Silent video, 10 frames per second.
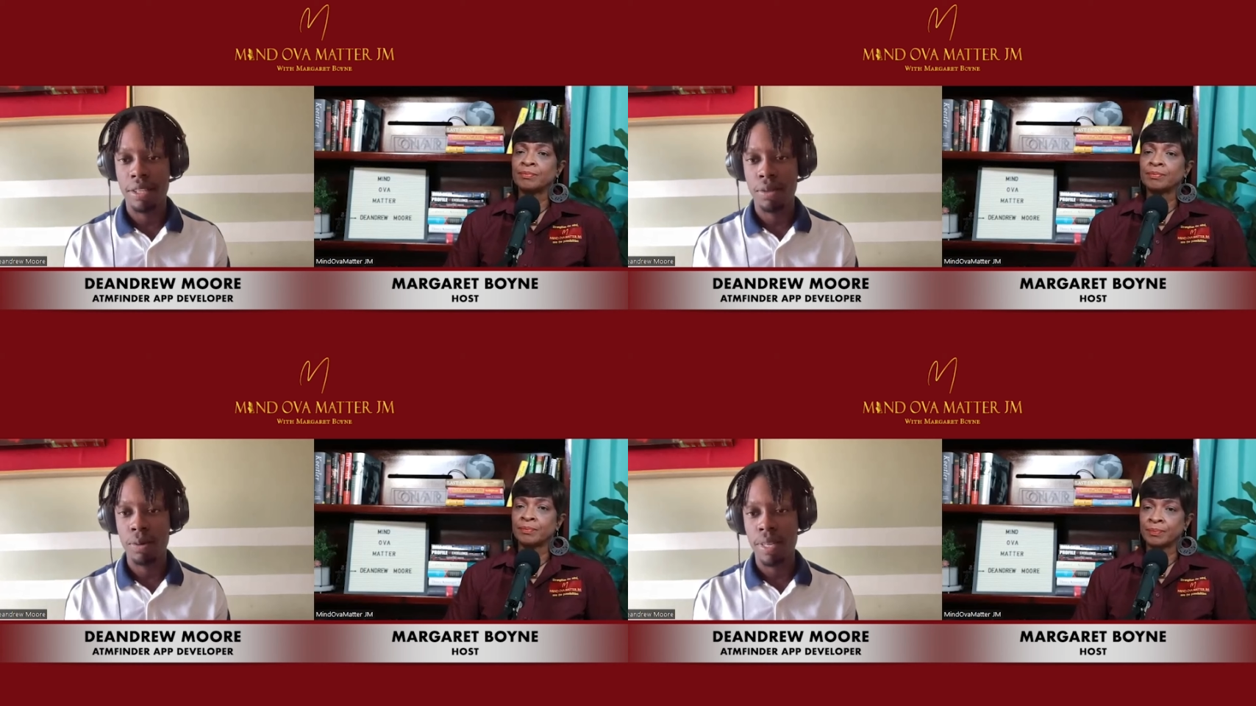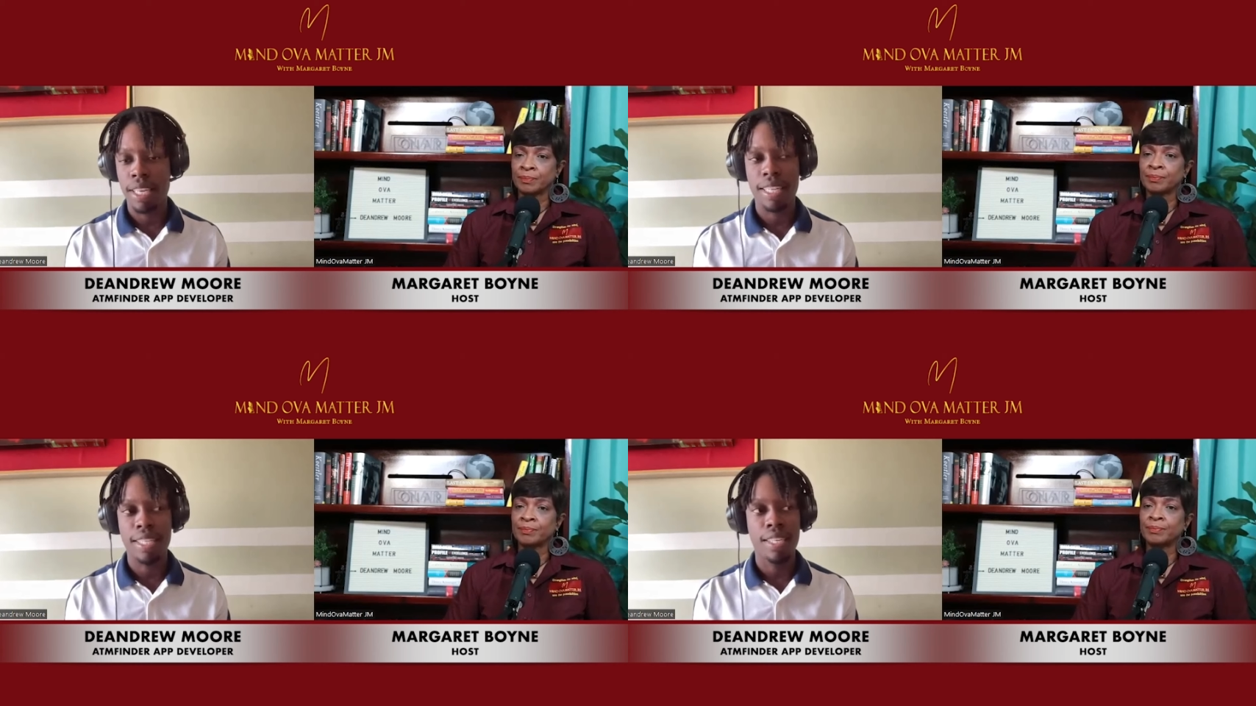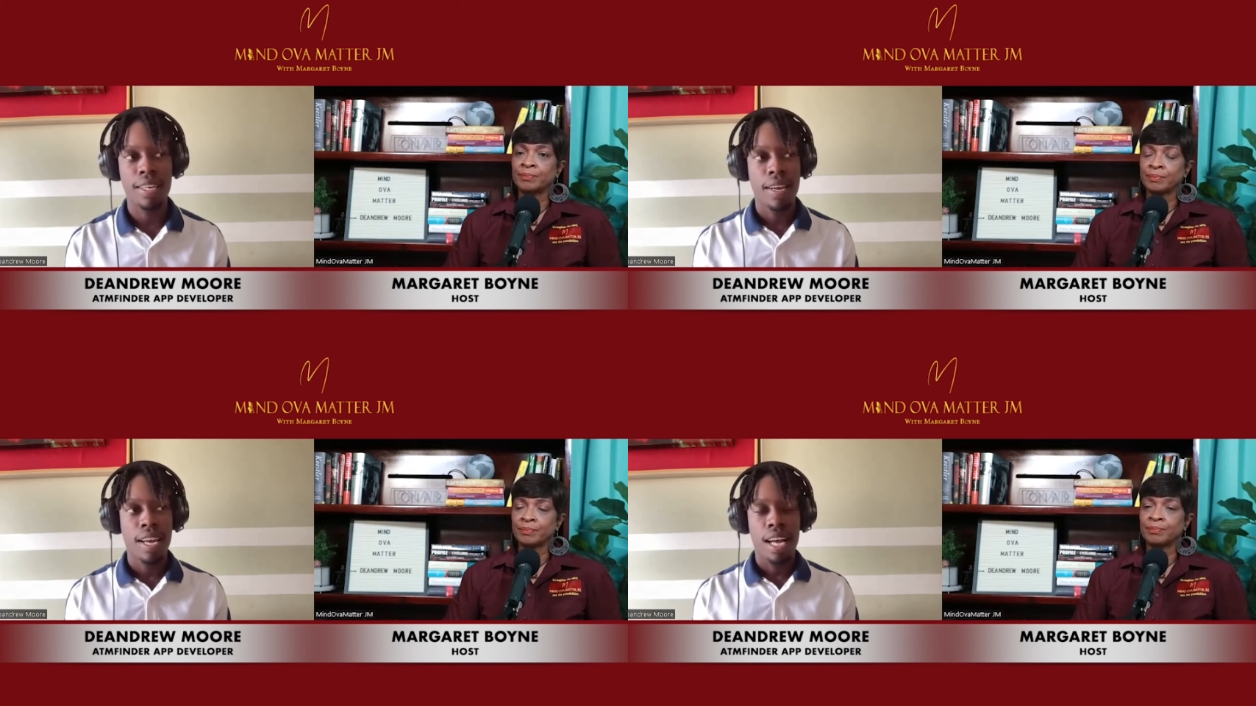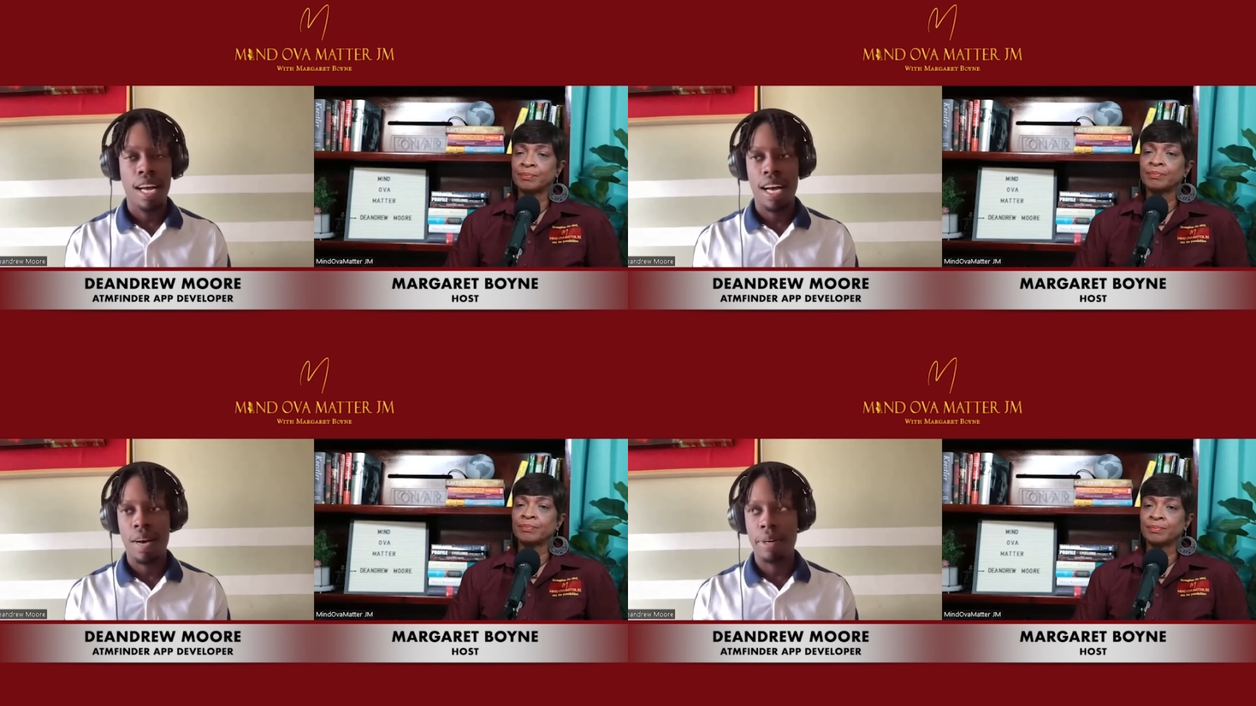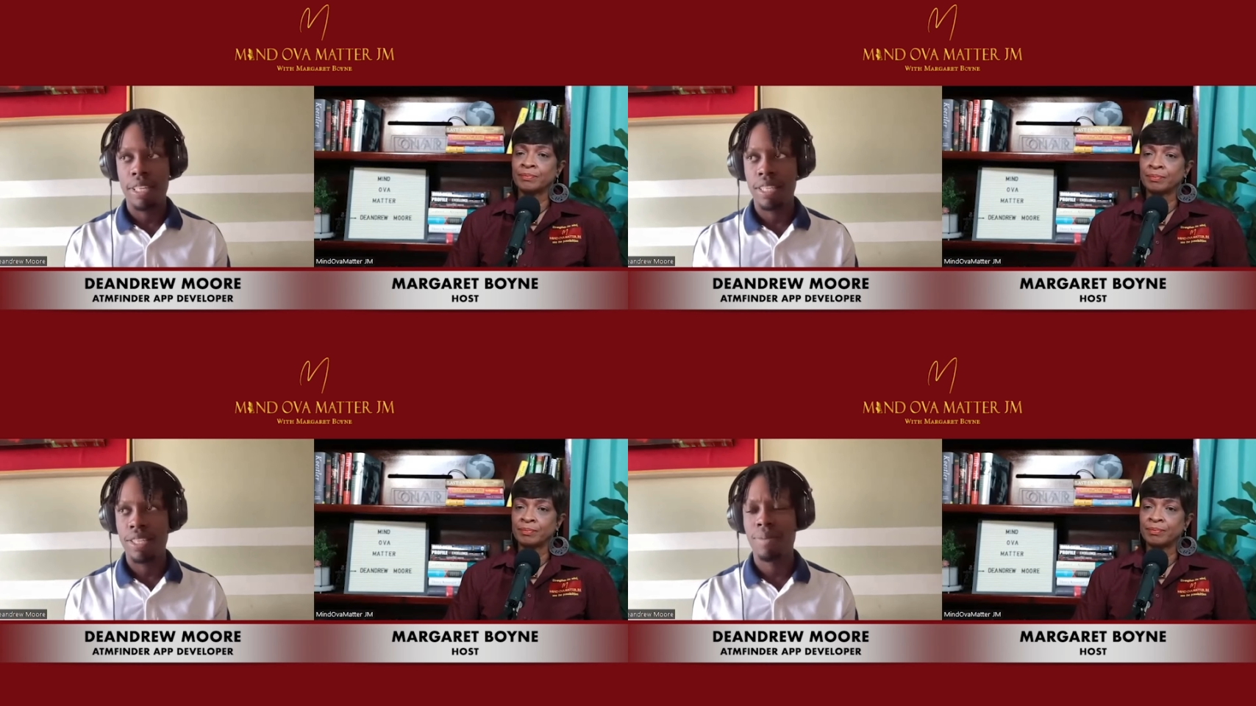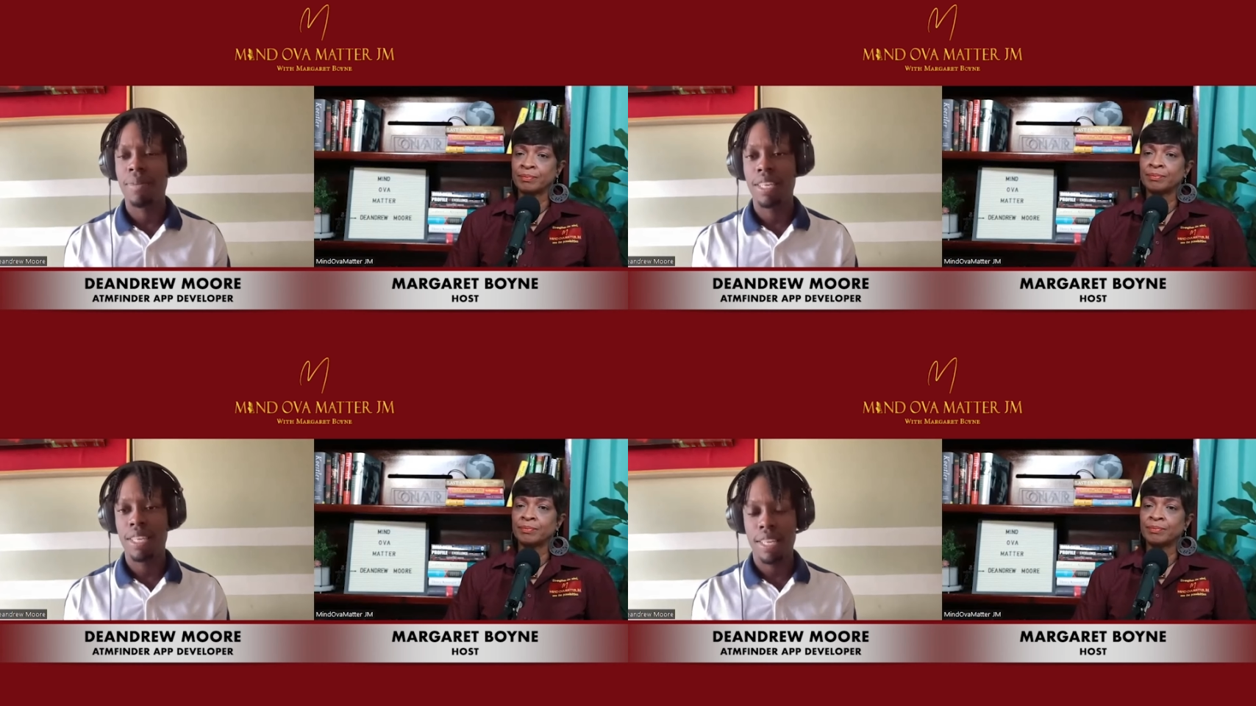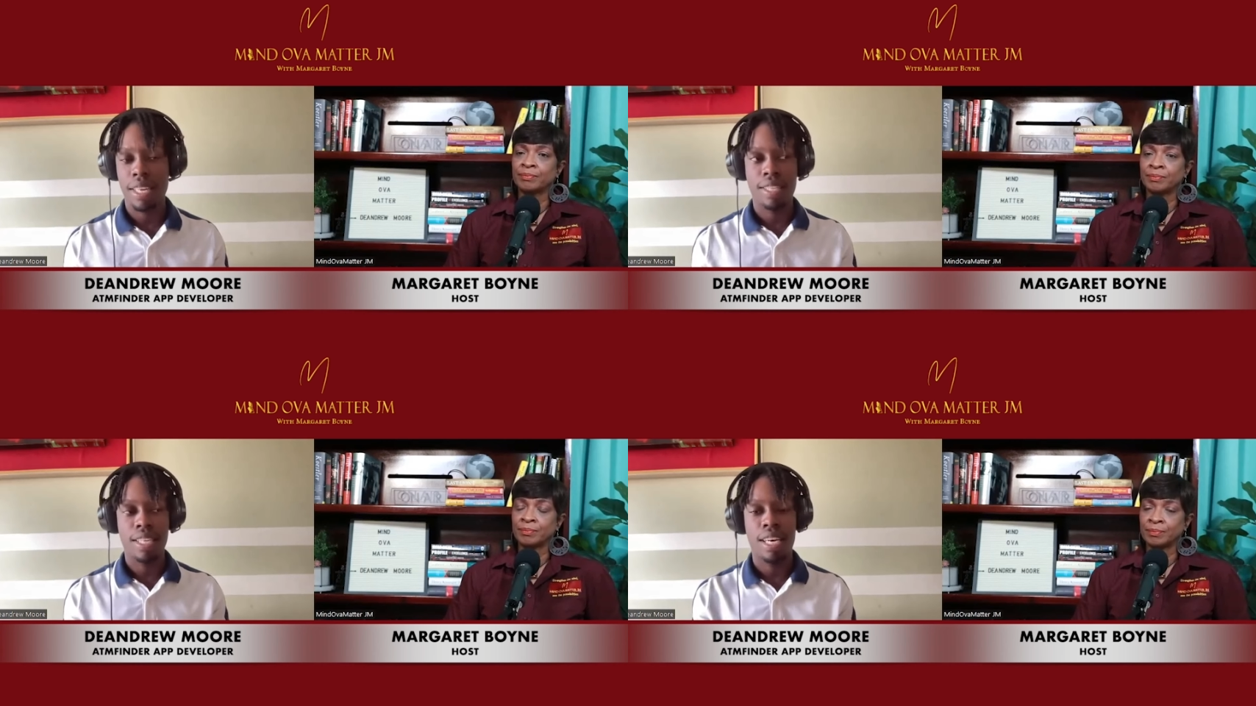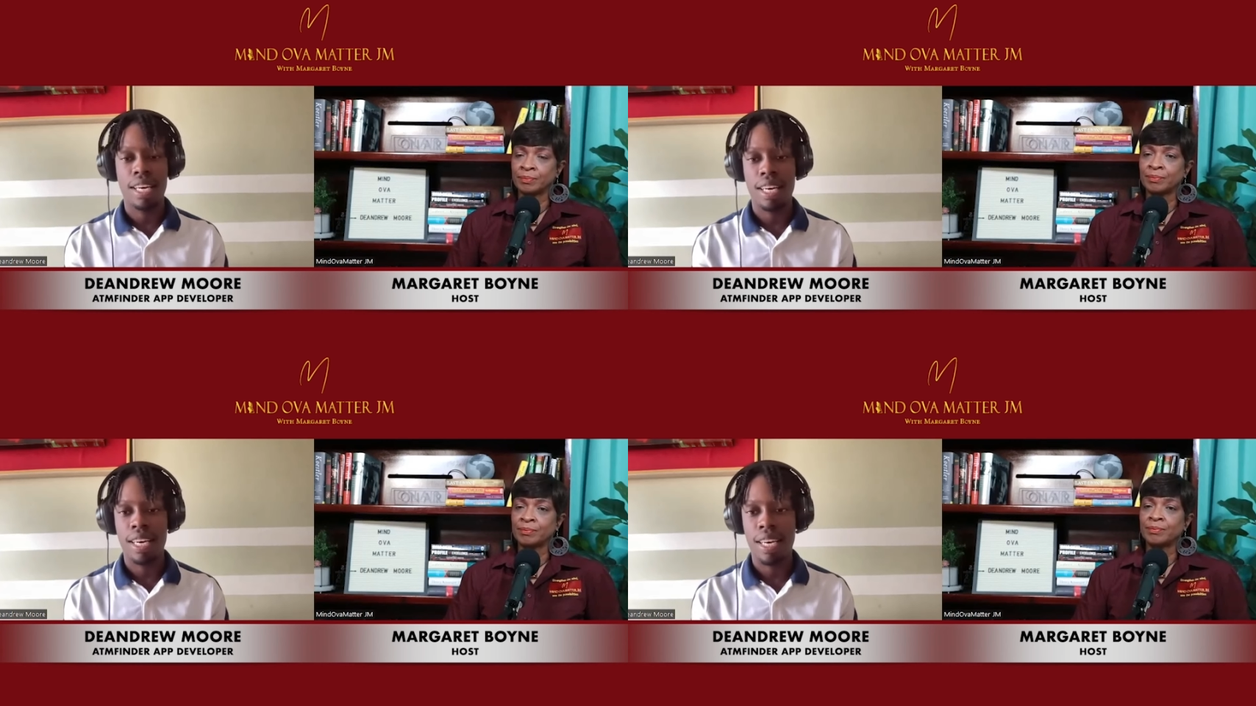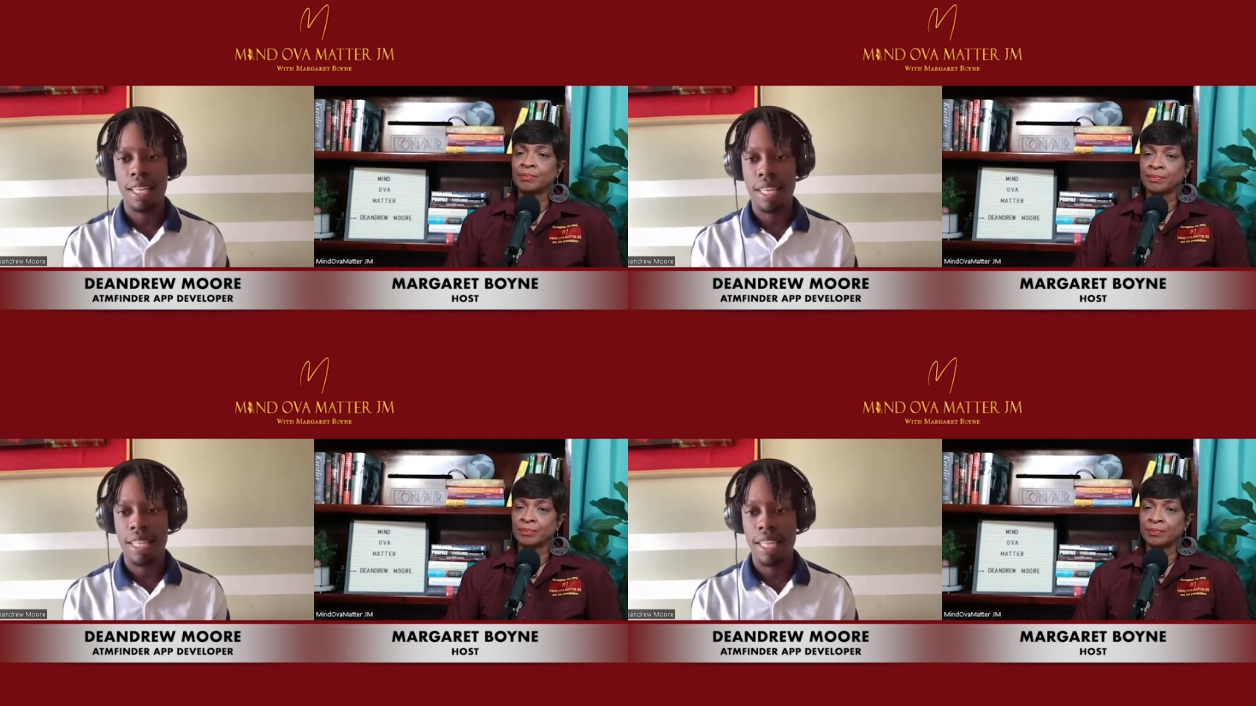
Speaker 1: to do with that. Mm-hmm. Um, but it's something that, uh, that